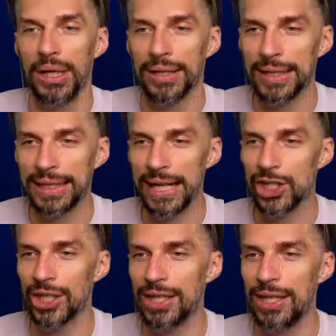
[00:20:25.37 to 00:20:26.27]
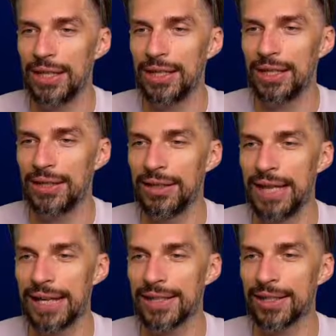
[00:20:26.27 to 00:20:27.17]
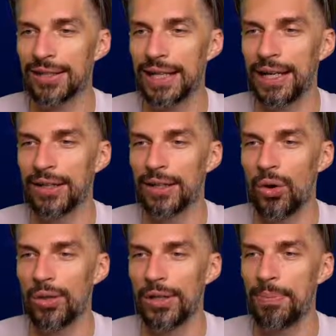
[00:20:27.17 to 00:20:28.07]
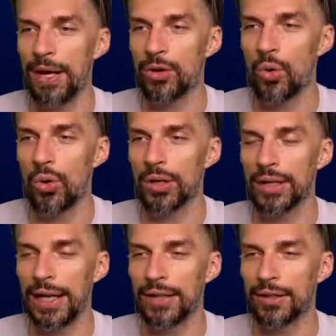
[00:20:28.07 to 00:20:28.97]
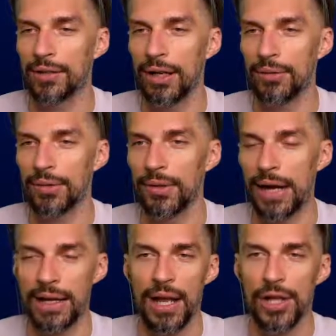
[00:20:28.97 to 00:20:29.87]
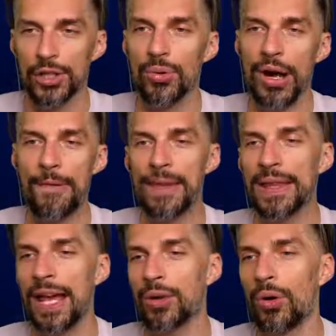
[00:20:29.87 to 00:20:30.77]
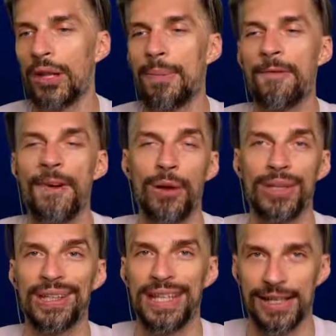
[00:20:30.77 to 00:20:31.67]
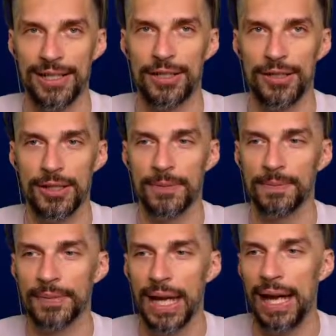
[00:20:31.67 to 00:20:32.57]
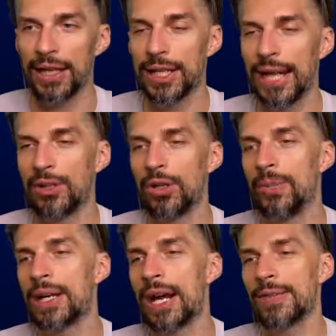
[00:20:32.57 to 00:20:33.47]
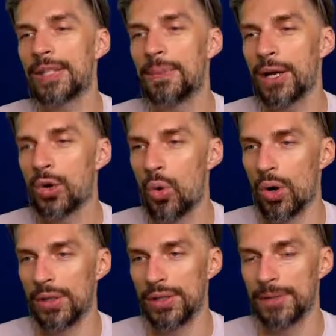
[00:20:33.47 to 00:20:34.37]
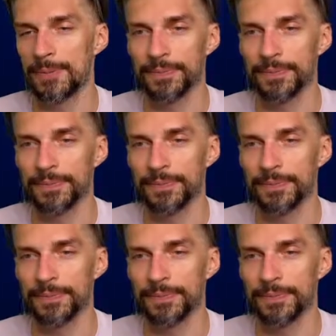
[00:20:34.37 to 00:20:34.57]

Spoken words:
detection in desert, and only by cord underground. Alright, so Refid can only be found in deserts and can only be harvested by cords